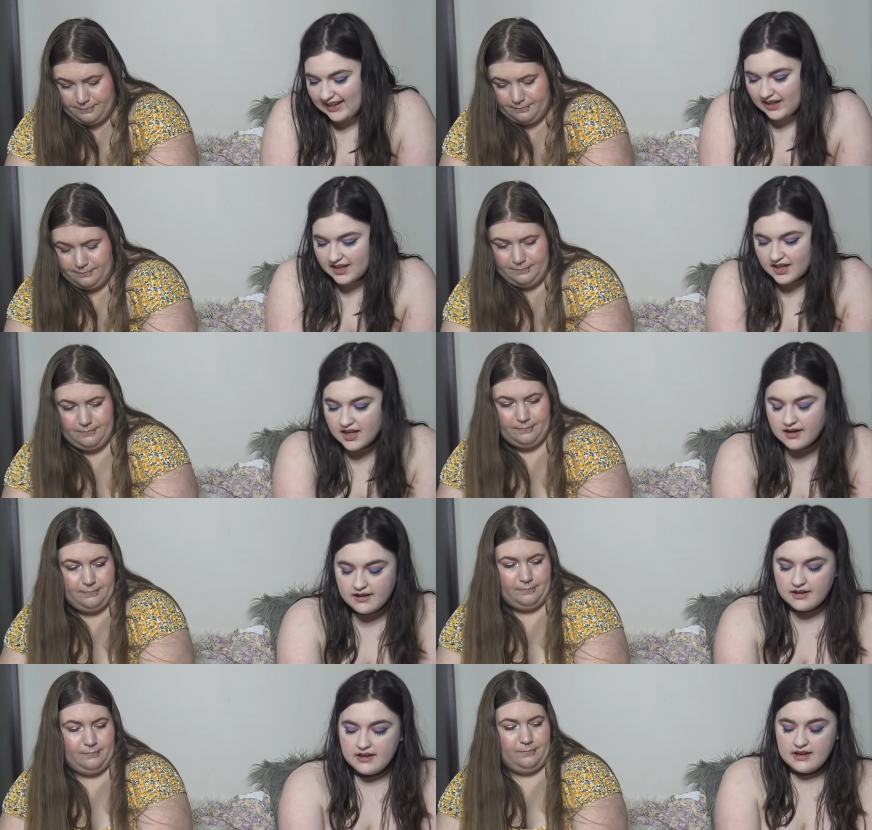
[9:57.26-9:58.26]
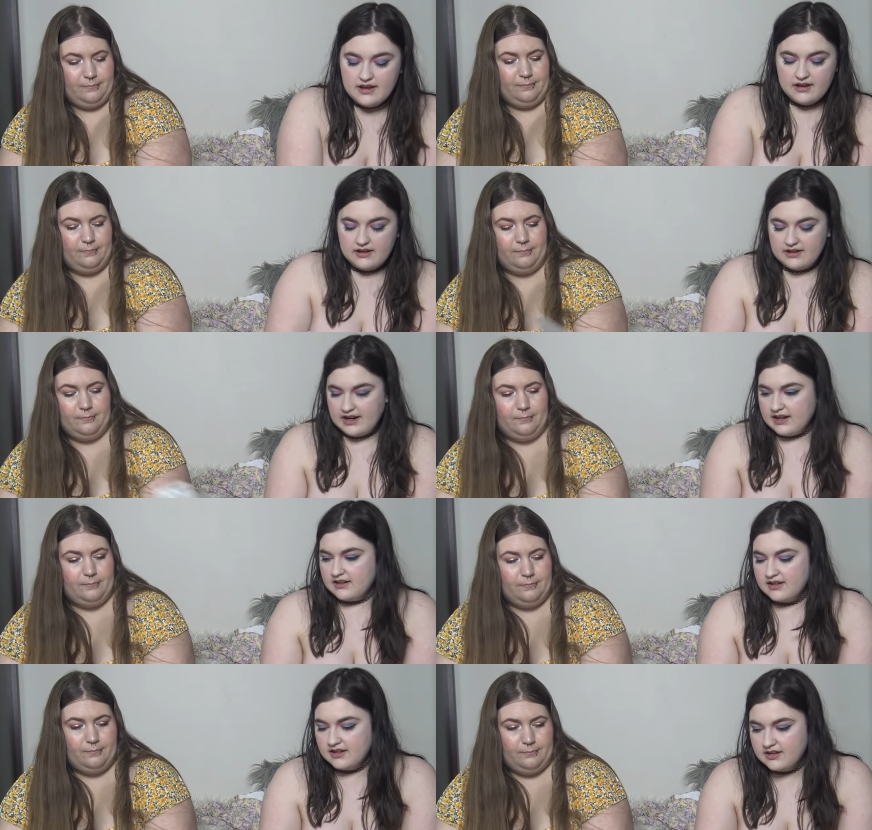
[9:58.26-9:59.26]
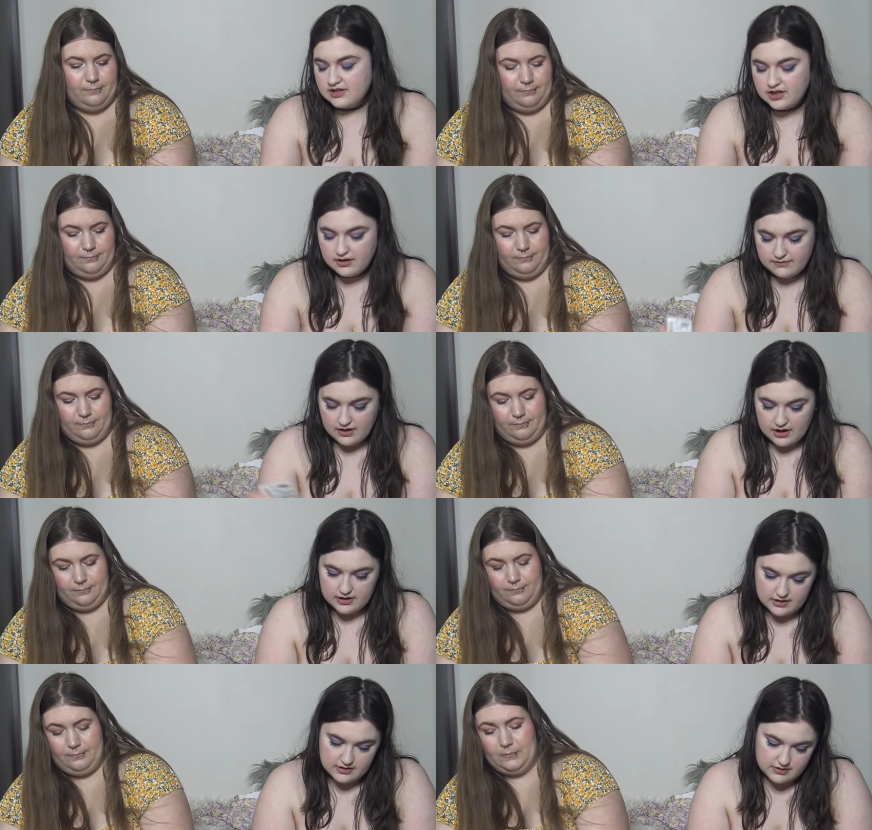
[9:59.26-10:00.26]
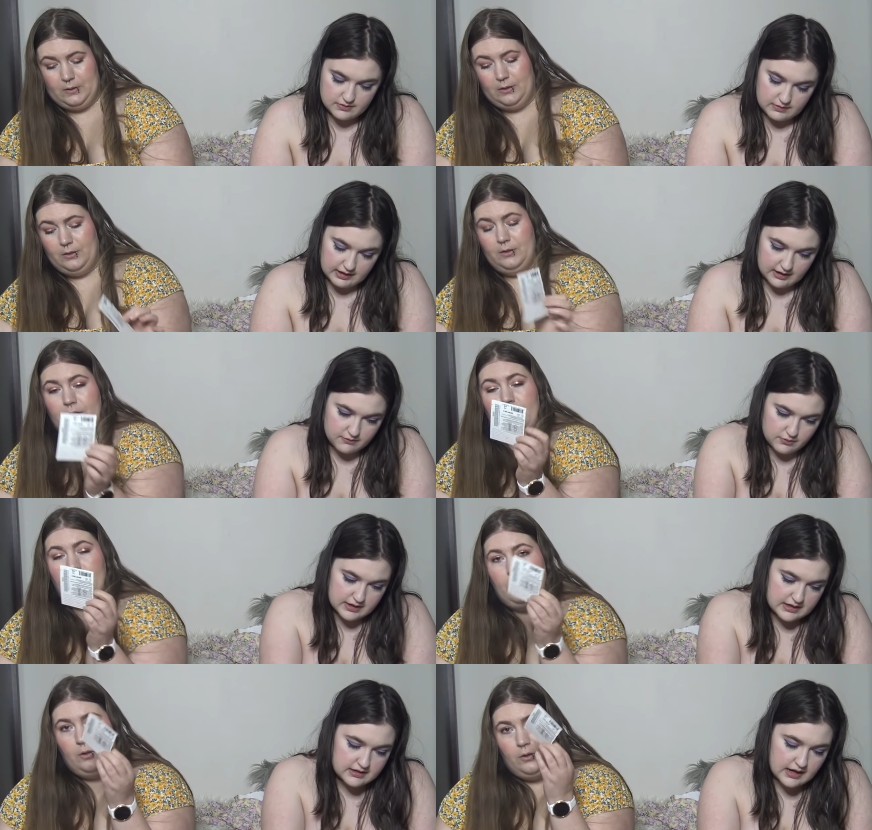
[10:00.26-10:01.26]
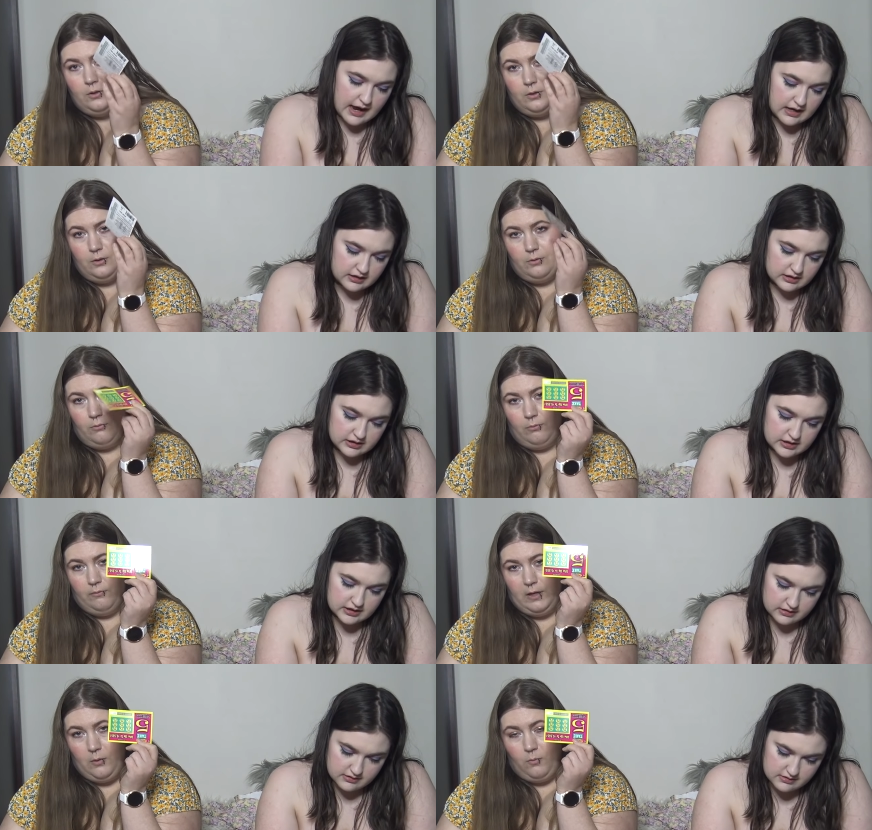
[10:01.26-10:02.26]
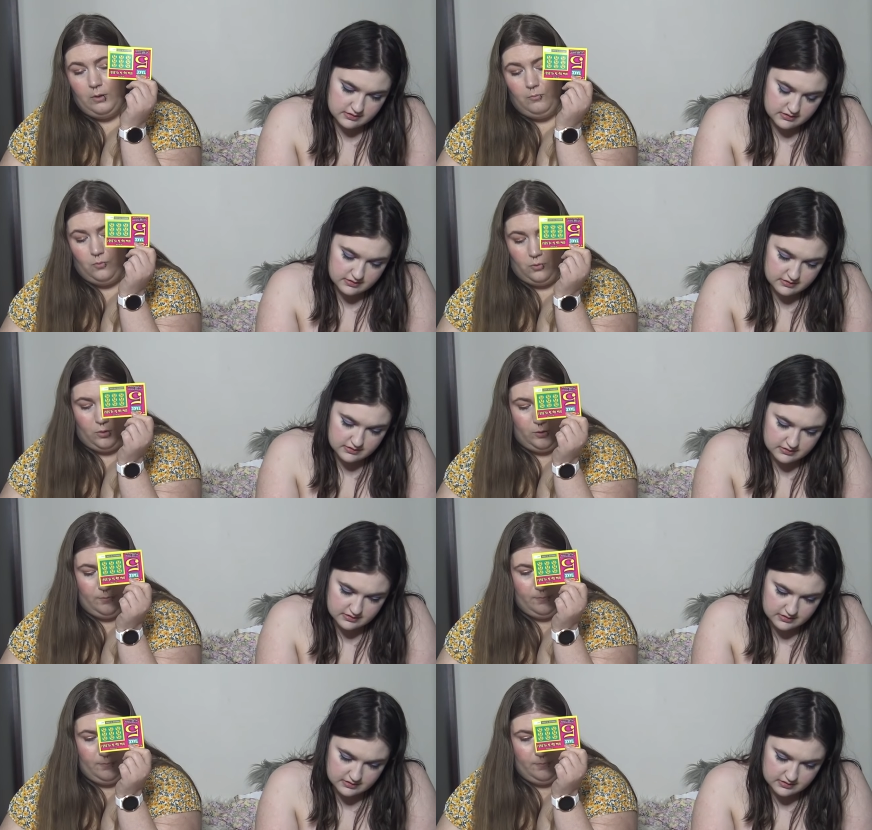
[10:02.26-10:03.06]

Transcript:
Speaker 1: Yay! Alright, so far we have one dollar. We've got
Speaker 2: one more.